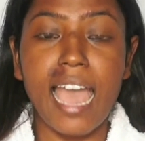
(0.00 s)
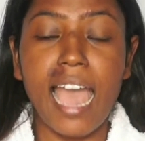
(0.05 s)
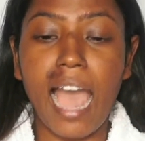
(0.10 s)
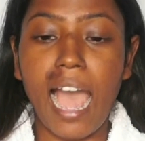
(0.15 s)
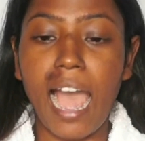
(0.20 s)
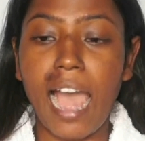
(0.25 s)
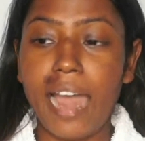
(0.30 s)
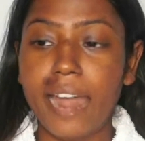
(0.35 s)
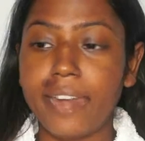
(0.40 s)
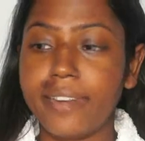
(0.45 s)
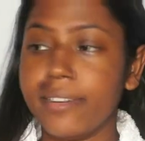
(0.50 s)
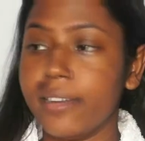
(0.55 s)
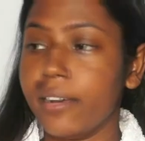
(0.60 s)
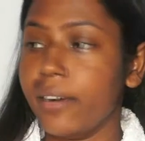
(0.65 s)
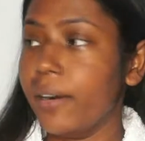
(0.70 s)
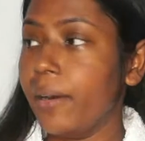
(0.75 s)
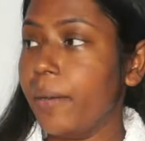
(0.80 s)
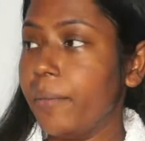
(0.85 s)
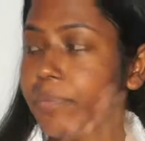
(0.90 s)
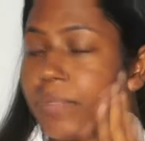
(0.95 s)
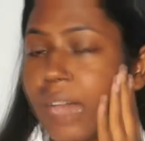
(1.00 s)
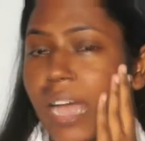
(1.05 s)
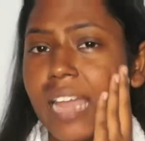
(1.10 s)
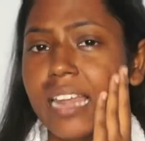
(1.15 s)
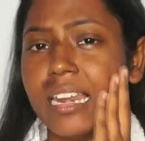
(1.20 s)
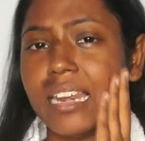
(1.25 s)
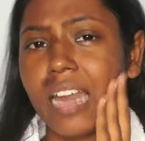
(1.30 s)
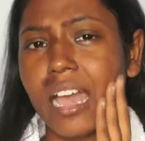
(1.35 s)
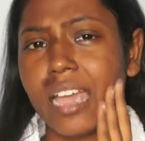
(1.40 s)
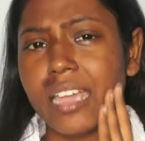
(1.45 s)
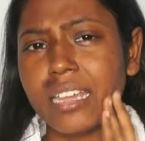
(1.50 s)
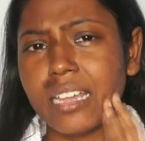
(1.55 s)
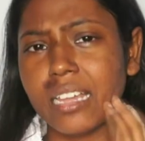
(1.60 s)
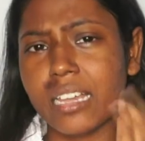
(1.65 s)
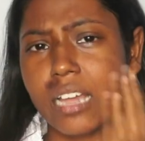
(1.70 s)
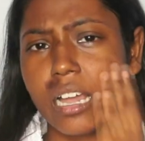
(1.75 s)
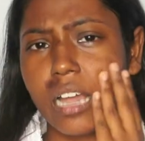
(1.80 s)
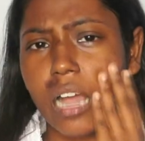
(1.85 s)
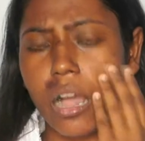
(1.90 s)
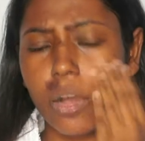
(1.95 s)
and I
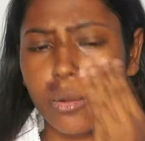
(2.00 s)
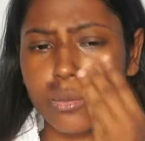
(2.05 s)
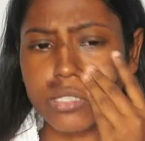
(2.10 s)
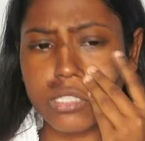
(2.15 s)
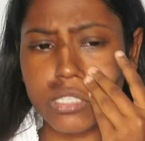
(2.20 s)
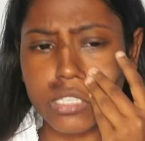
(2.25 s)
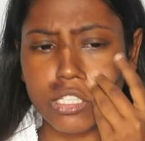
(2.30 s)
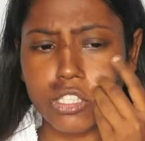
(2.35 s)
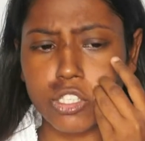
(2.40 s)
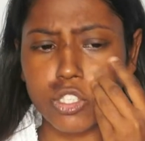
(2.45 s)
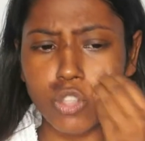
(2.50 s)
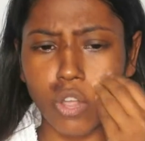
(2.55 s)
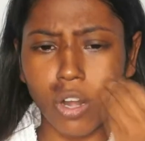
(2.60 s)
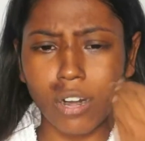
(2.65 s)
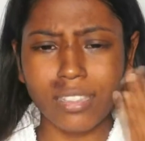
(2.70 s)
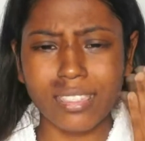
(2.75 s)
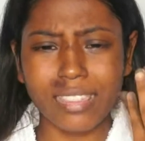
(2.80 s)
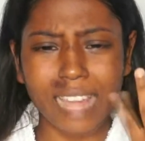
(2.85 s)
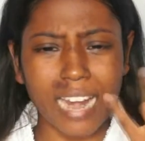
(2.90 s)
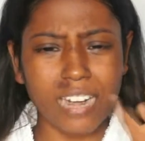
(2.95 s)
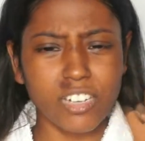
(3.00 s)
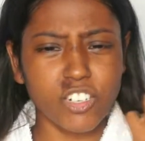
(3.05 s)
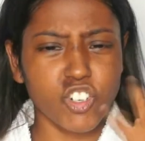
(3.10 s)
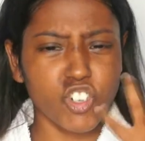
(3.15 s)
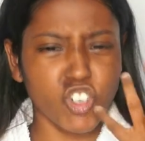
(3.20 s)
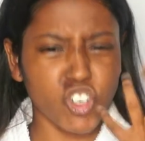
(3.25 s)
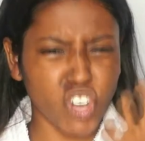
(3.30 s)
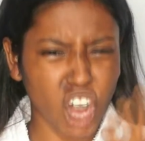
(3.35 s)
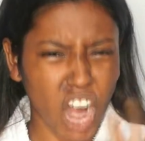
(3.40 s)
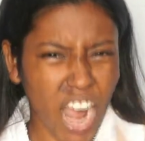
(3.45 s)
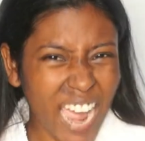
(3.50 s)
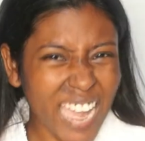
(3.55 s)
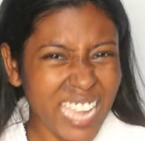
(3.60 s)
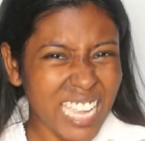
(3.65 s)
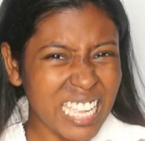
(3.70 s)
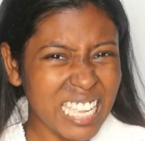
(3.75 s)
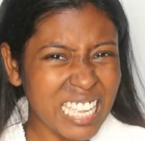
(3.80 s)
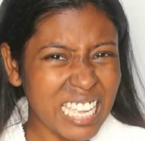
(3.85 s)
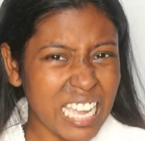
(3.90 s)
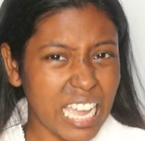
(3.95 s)
like how it's not that
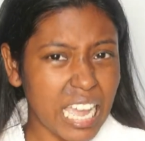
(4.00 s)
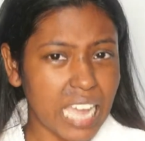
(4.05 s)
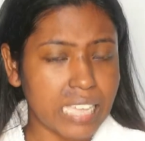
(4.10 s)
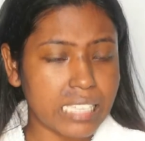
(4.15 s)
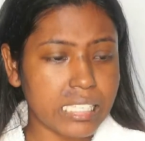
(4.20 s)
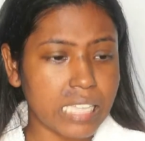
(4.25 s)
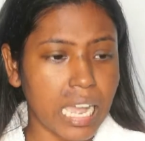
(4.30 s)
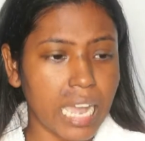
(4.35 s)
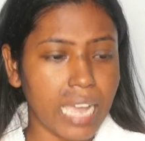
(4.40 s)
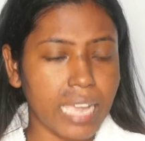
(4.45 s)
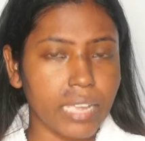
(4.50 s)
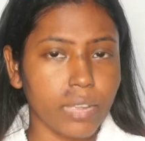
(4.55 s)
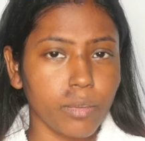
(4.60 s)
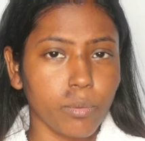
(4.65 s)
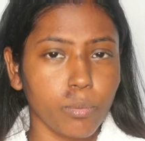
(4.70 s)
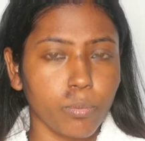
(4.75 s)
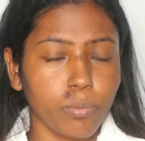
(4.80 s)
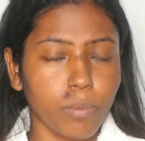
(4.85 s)
drying as I